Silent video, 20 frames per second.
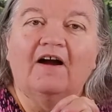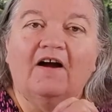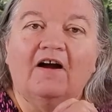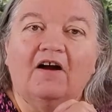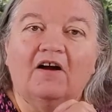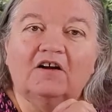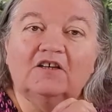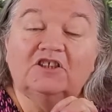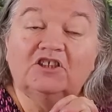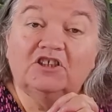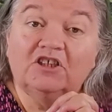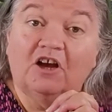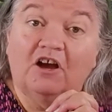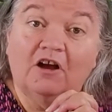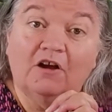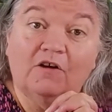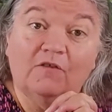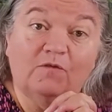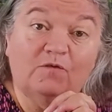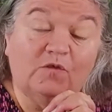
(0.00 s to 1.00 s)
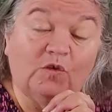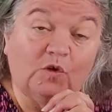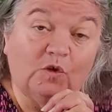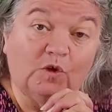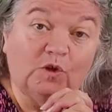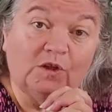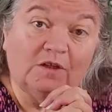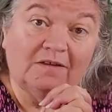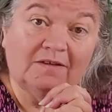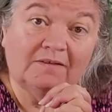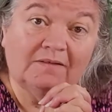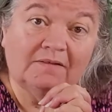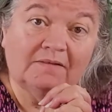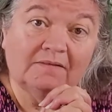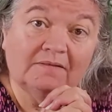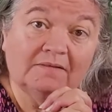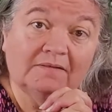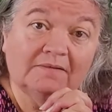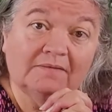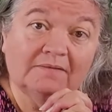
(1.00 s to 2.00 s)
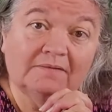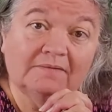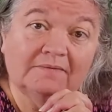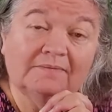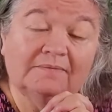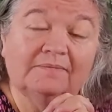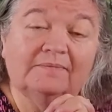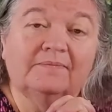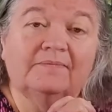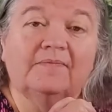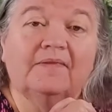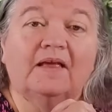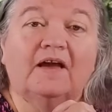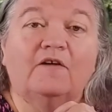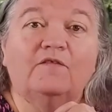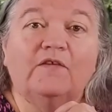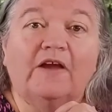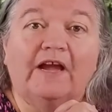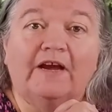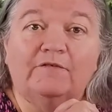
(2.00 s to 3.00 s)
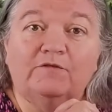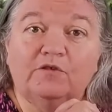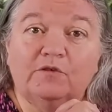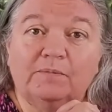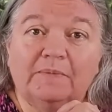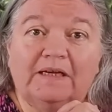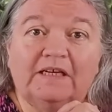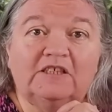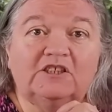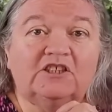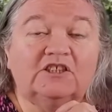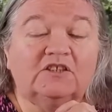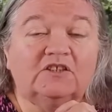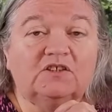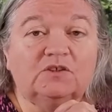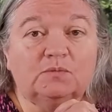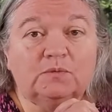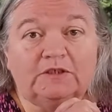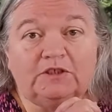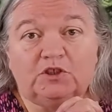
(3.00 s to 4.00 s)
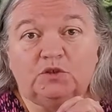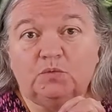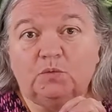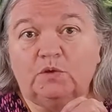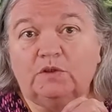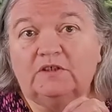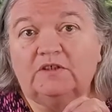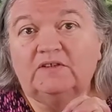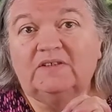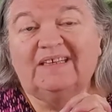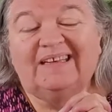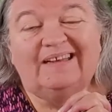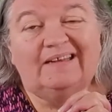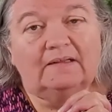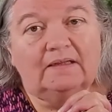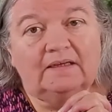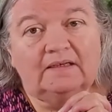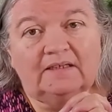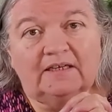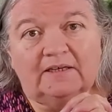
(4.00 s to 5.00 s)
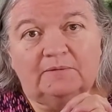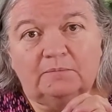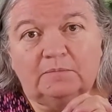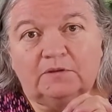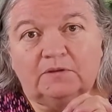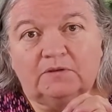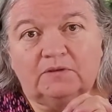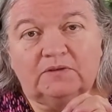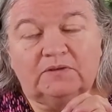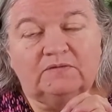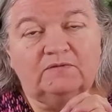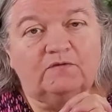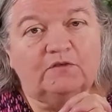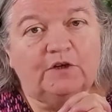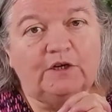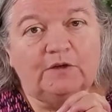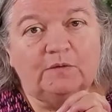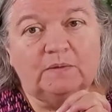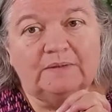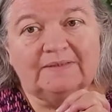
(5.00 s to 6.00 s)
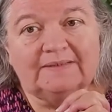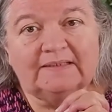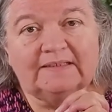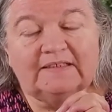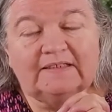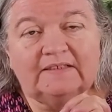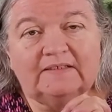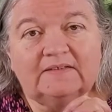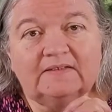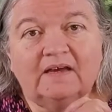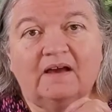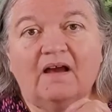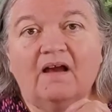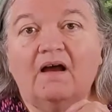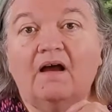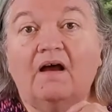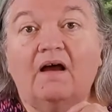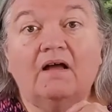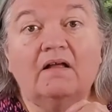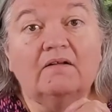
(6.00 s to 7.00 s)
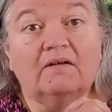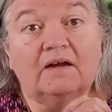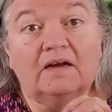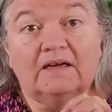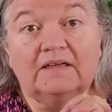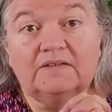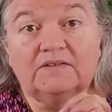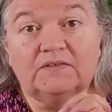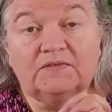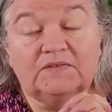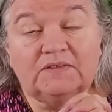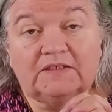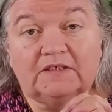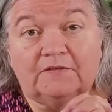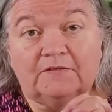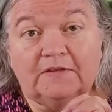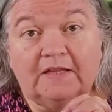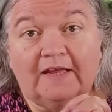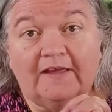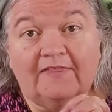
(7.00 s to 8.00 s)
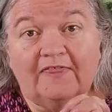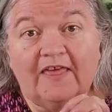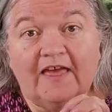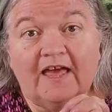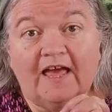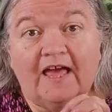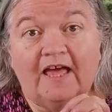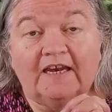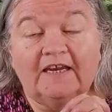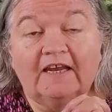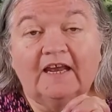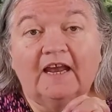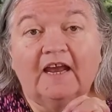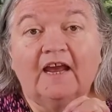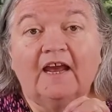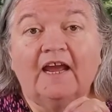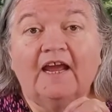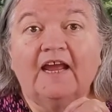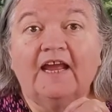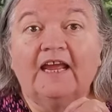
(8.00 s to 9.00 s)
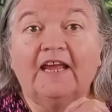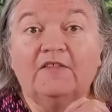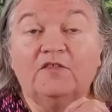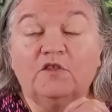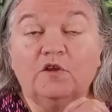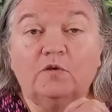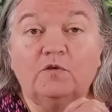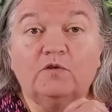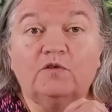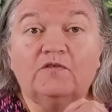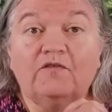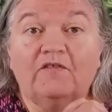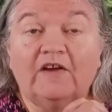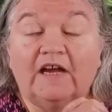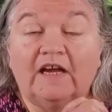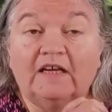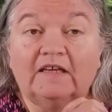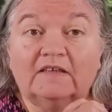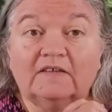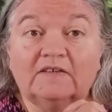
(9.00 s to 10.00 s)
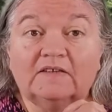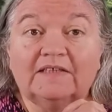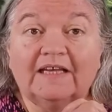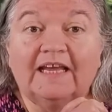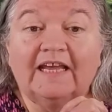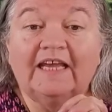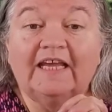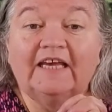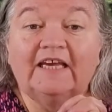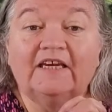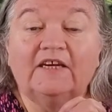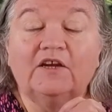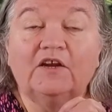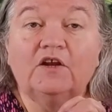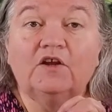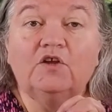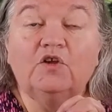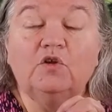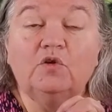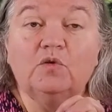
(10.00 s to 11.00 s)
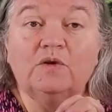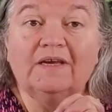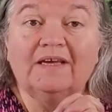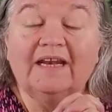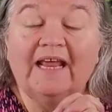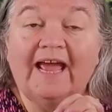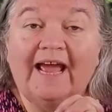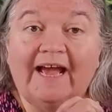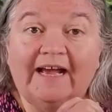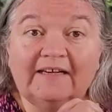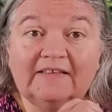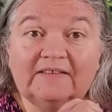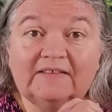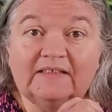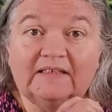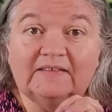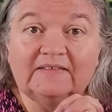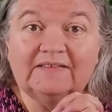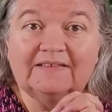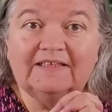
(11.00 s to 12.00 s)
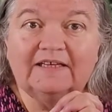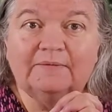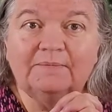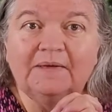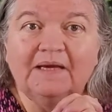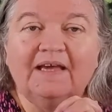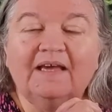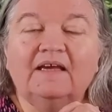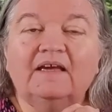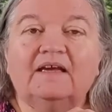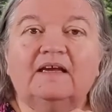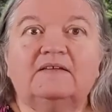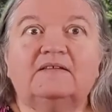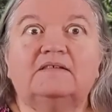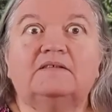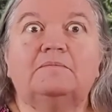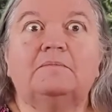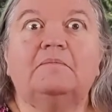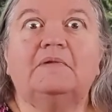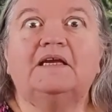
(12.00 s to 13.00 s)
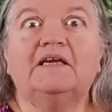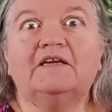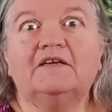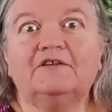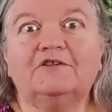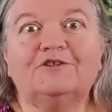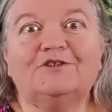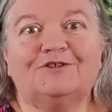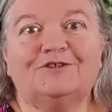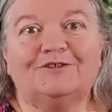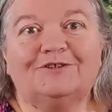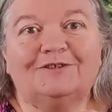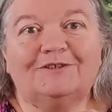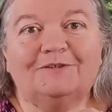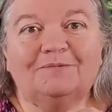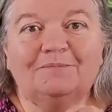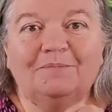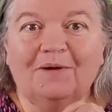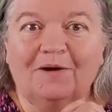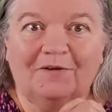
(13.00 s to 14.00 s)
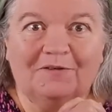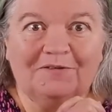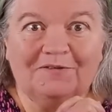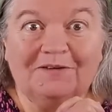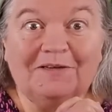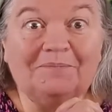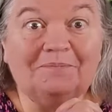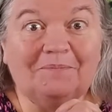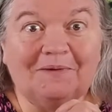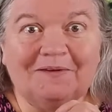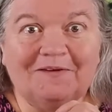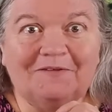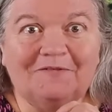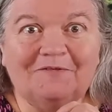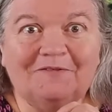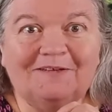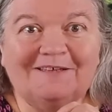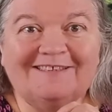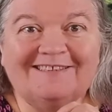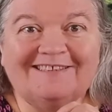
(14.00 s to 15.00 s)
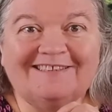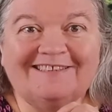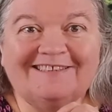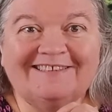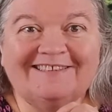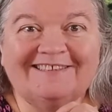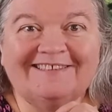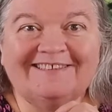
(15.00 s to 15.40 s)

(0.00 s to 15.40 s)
are chock full of affirmations, switch words, healing numbers and frequencies, all kinds of stuff like that in those files, and you can access them. It's a major borrowing benefits.